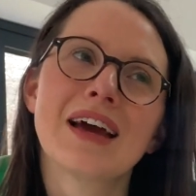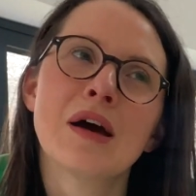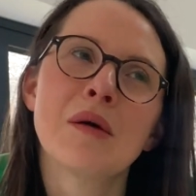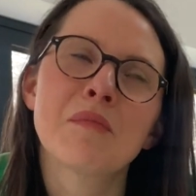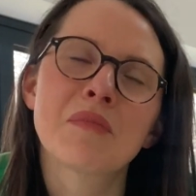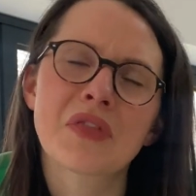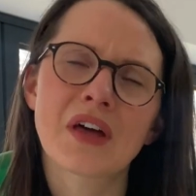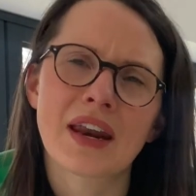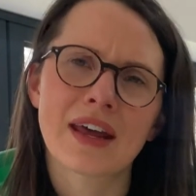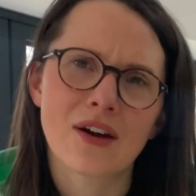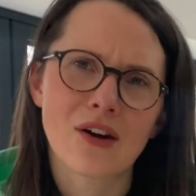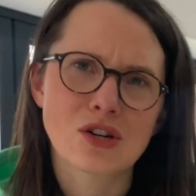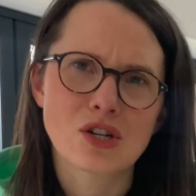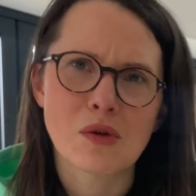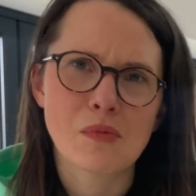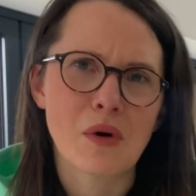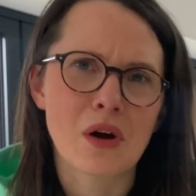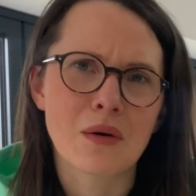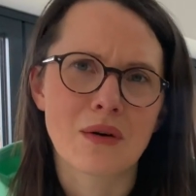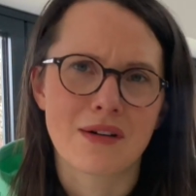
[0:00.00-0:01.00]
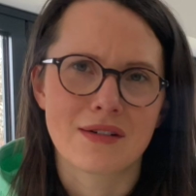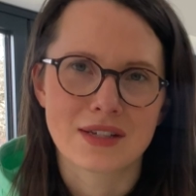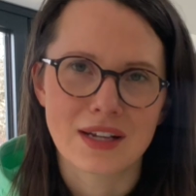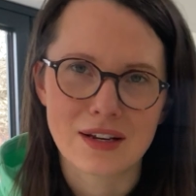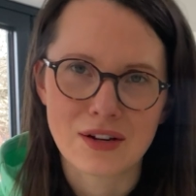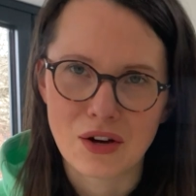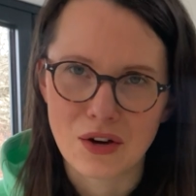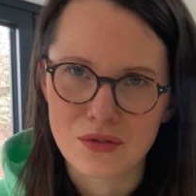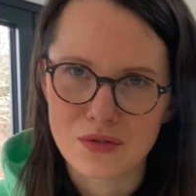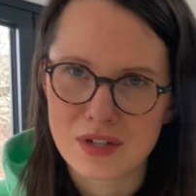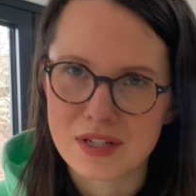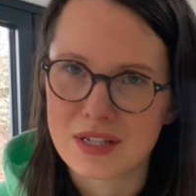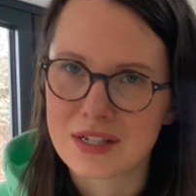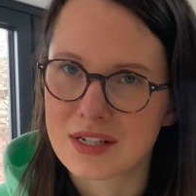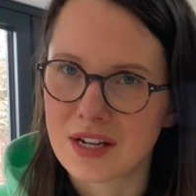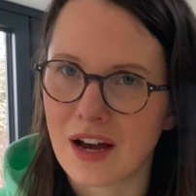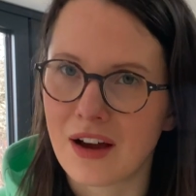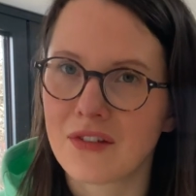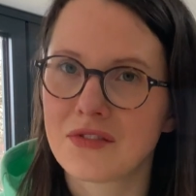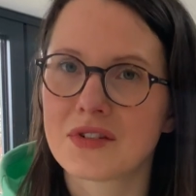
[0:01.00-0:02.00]
But then I got to a point where I was like, no, this is
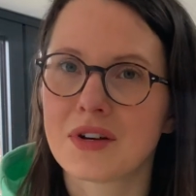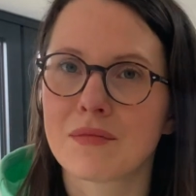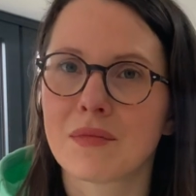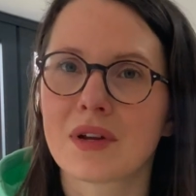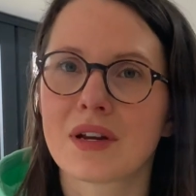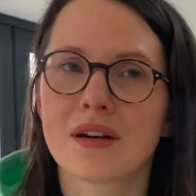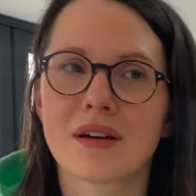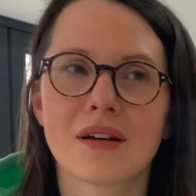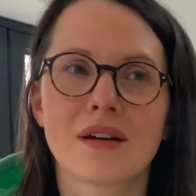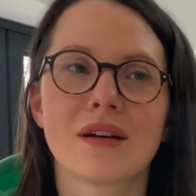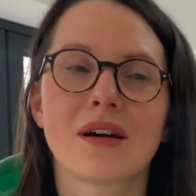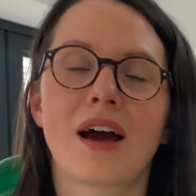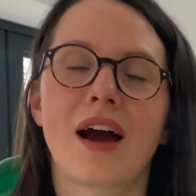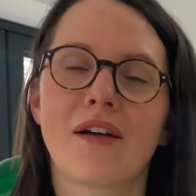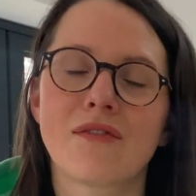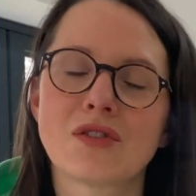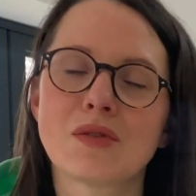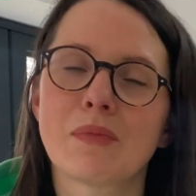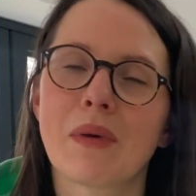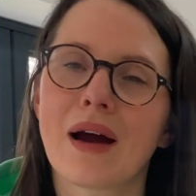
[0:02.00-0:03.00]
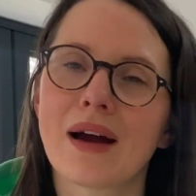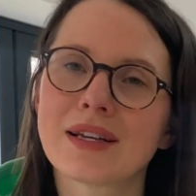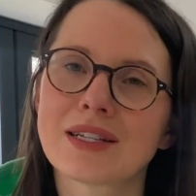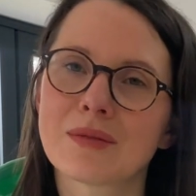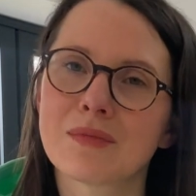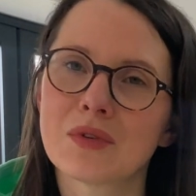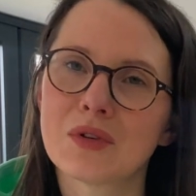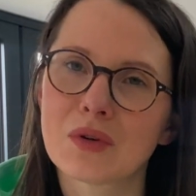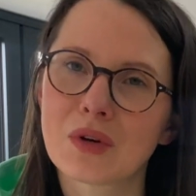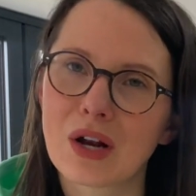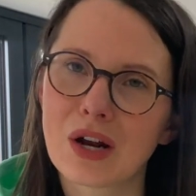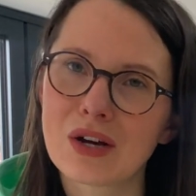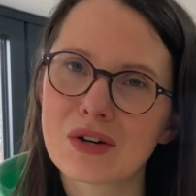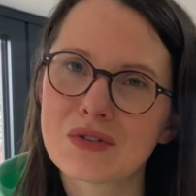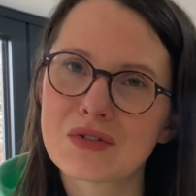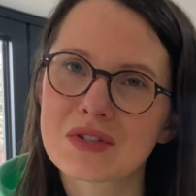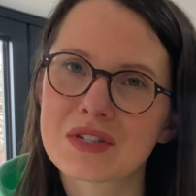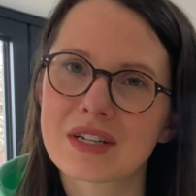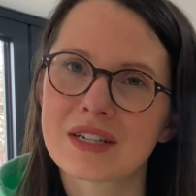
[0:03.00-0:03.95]
daft. I'm gonna have to buy some new clothes.